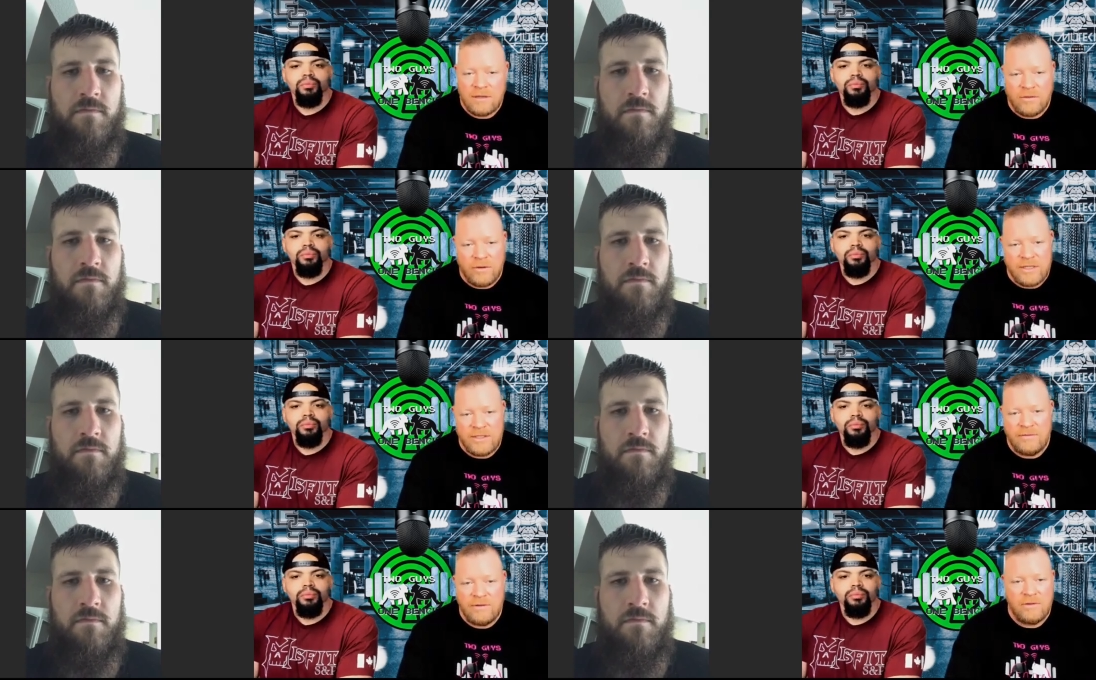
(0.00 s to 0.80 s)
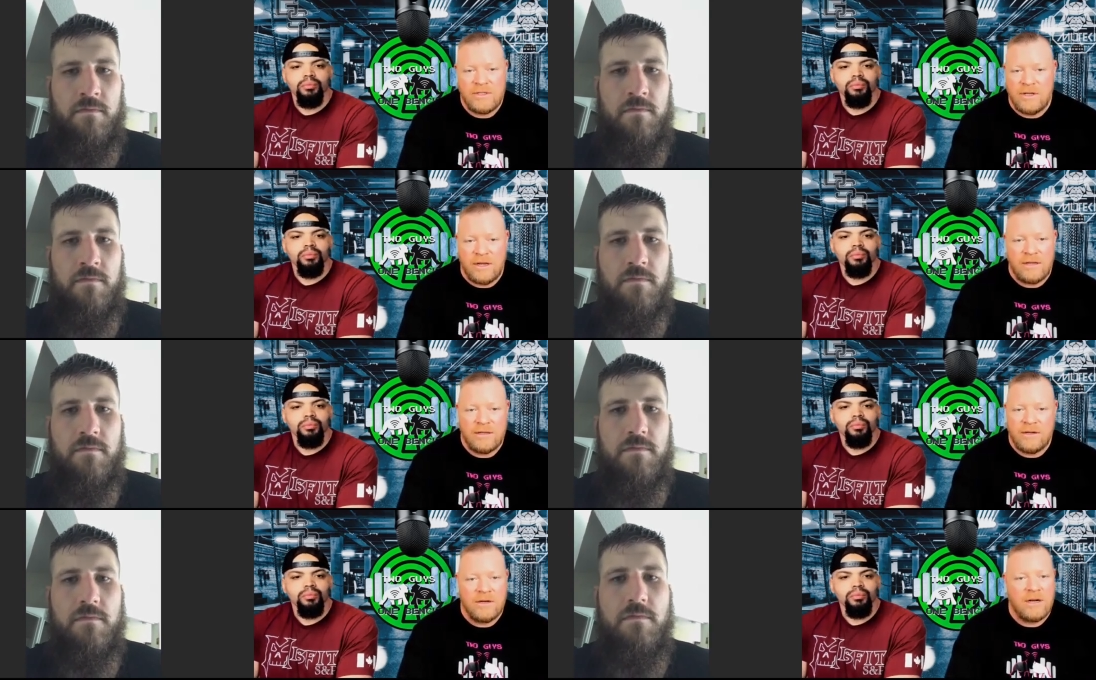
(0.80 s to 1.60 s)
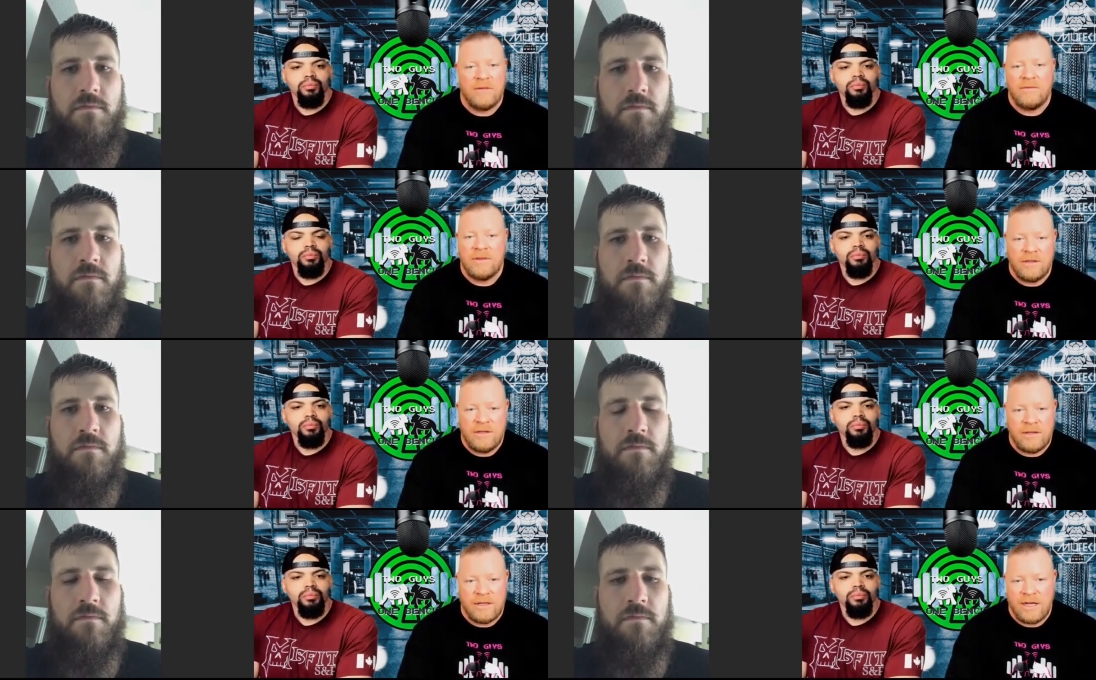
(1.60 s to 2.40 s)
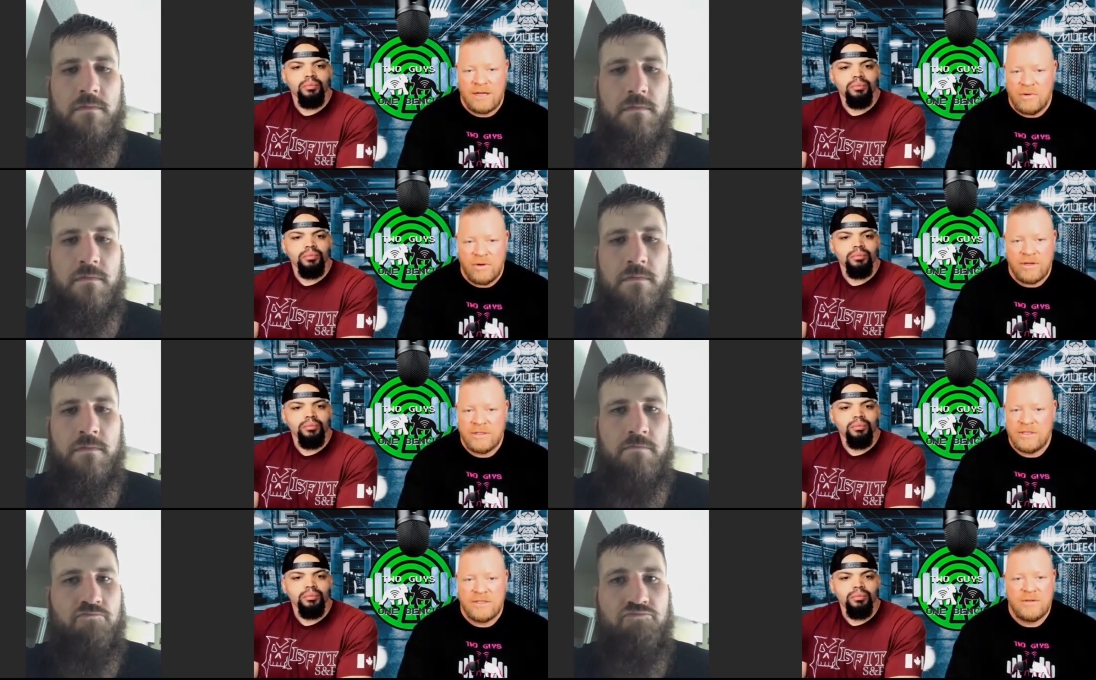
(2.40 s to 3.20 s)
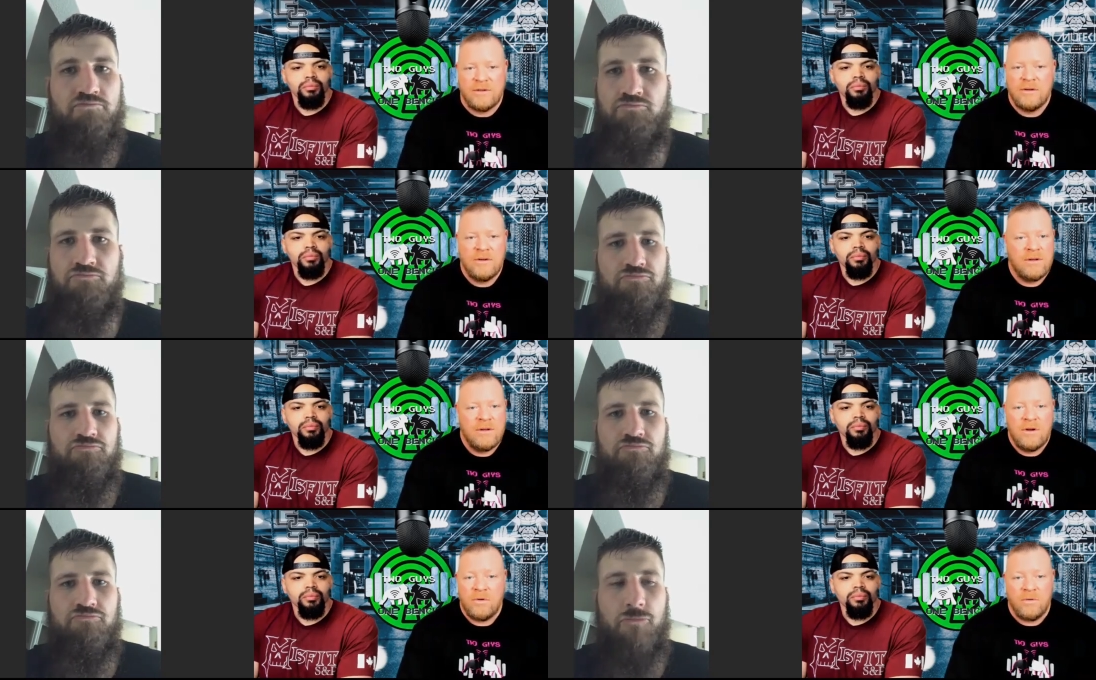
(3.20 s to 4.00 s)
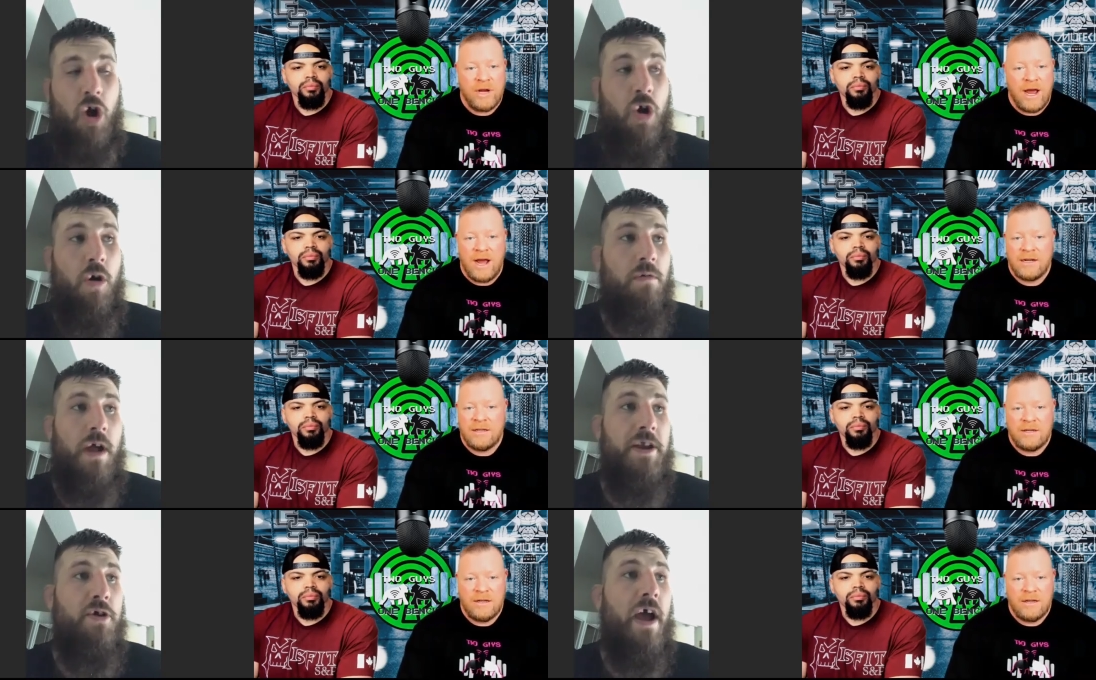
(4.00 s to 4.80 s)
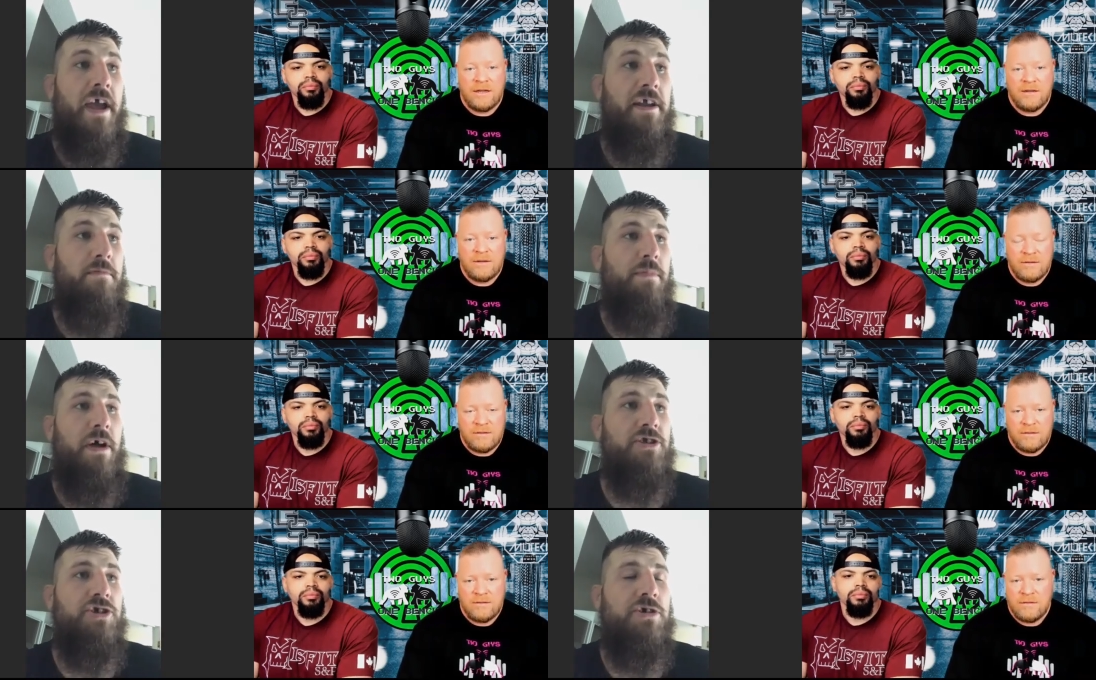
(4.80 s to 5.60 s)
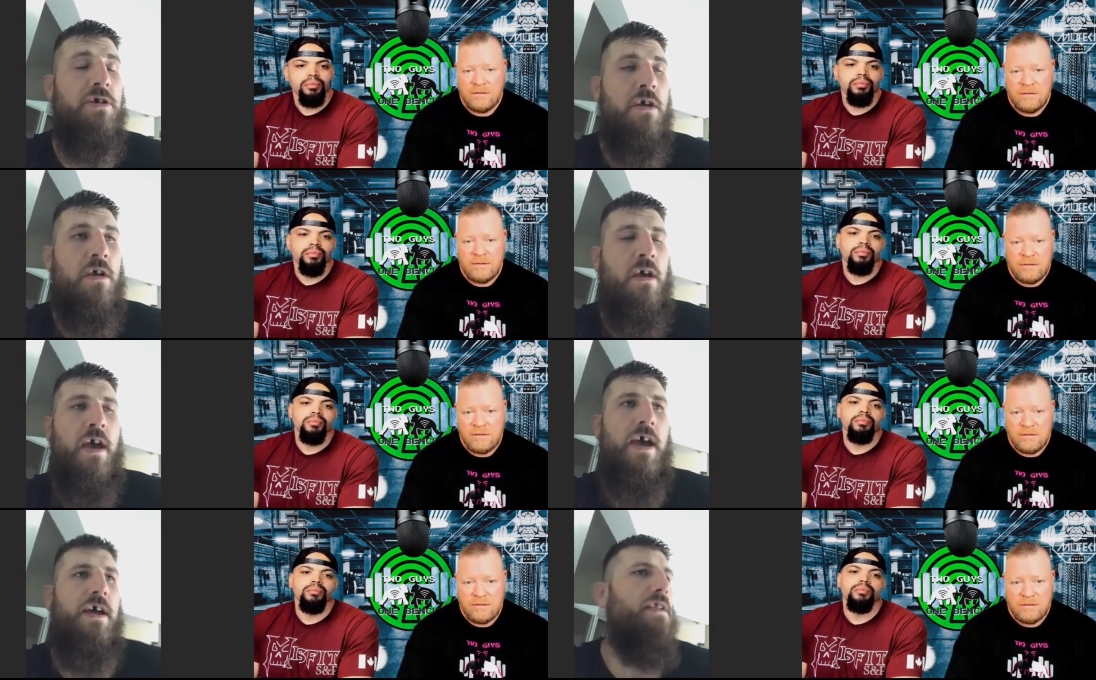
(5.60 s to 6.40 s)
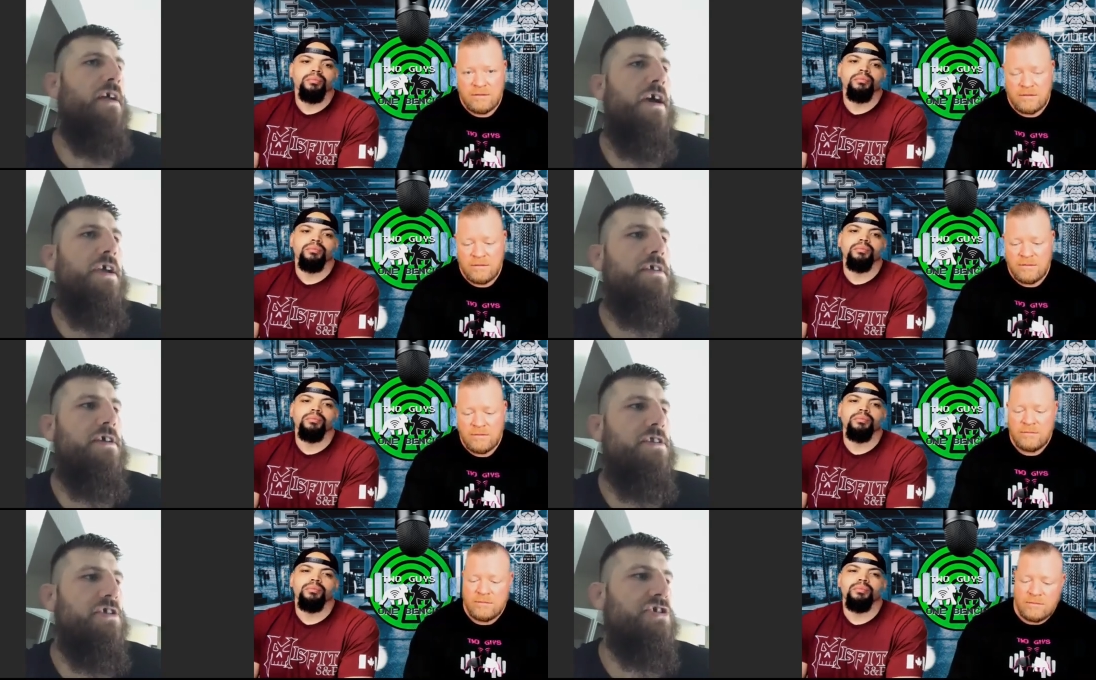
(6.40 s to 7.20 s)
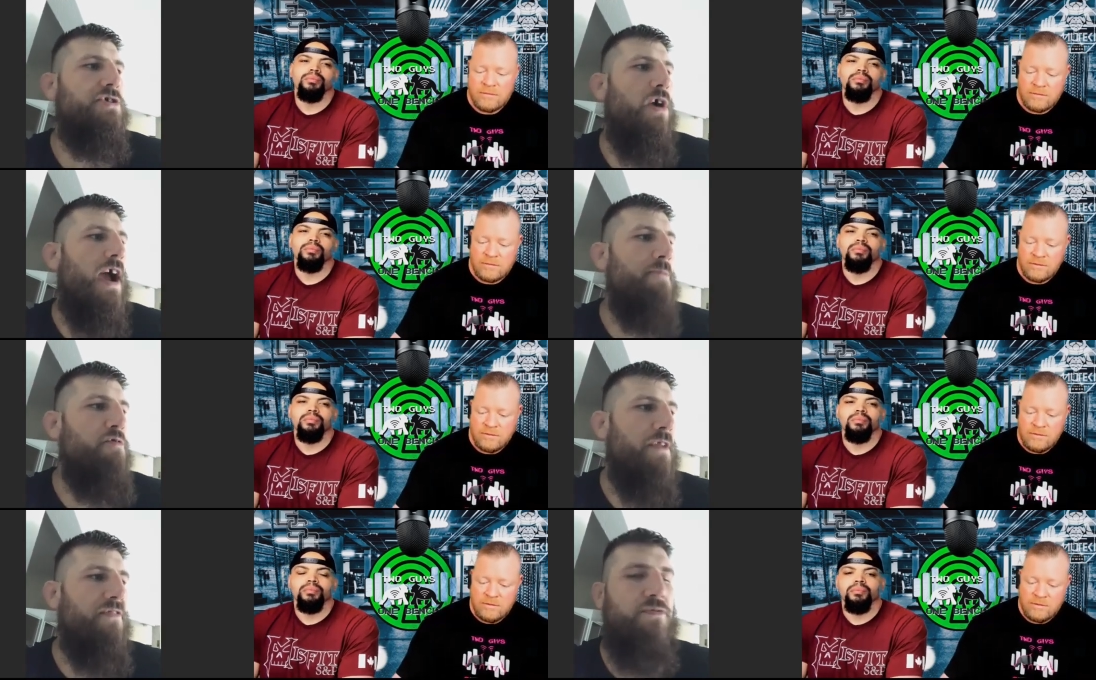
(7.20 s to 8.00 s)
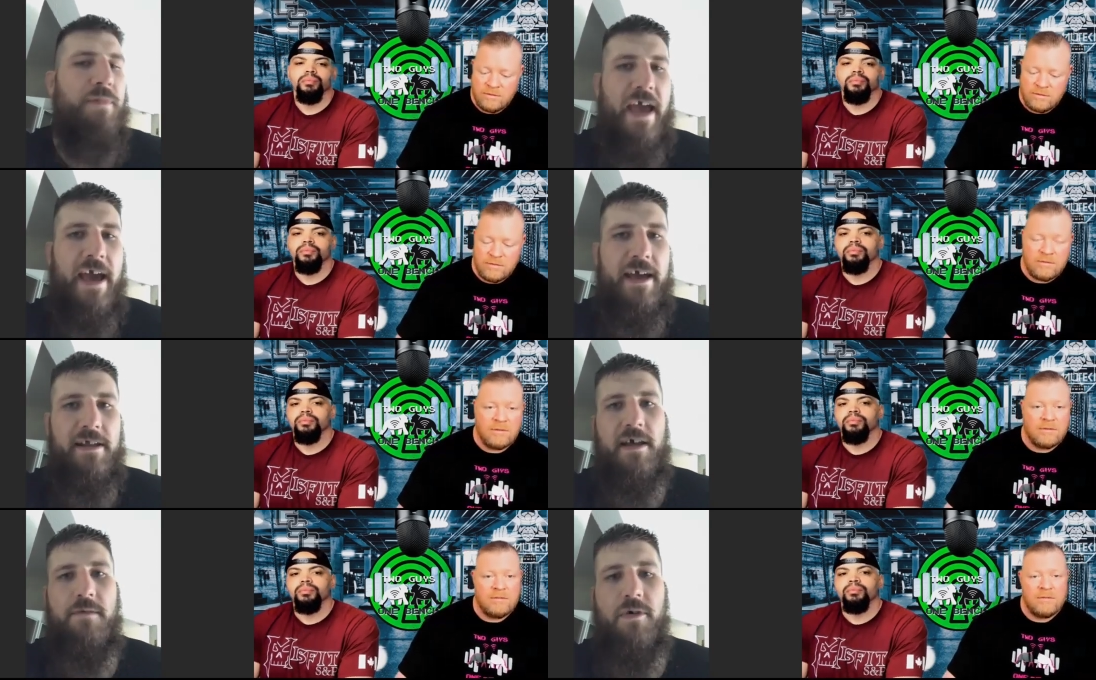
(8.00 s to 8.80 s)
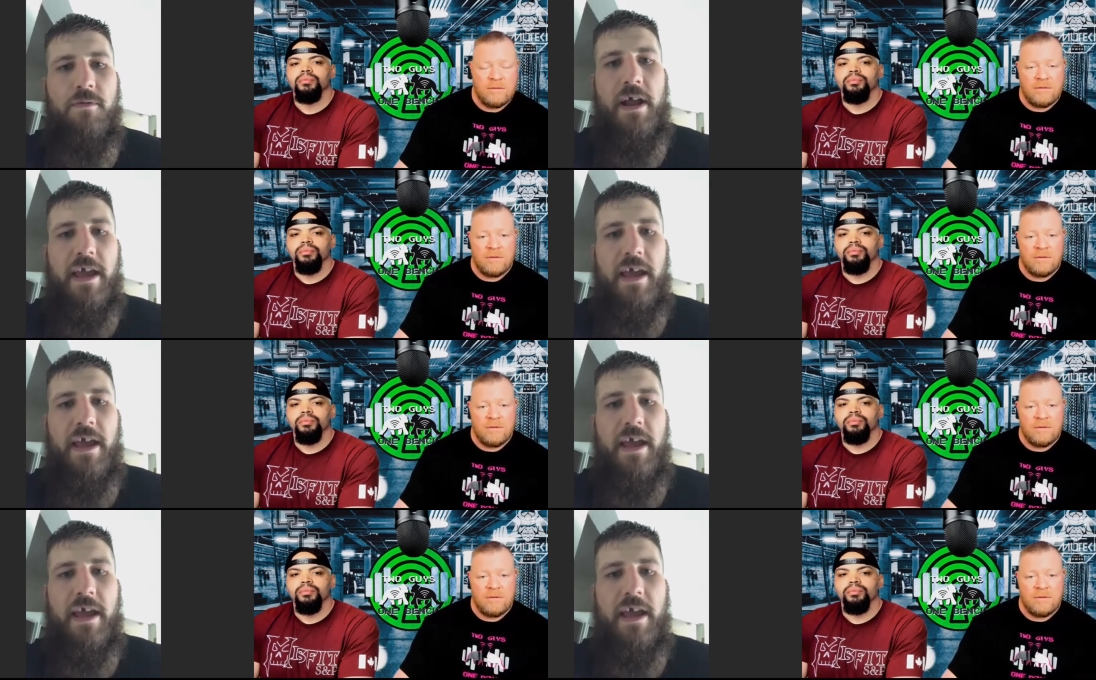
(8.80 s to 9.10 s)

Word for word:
Speaker 1: a crazy flow state. Like you're not even thinking at that point. It's just react.
Speaker 2: No, I do a bunch, and I can describe what went through my head at that moment.